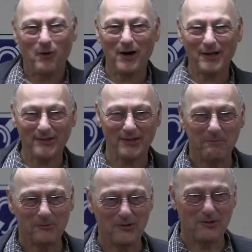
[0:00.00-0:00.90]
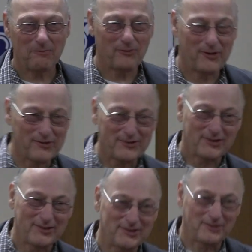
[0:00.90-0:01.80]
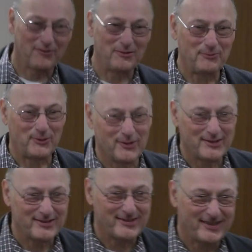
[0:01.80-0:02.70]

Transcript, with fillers: walks up to the president of the board and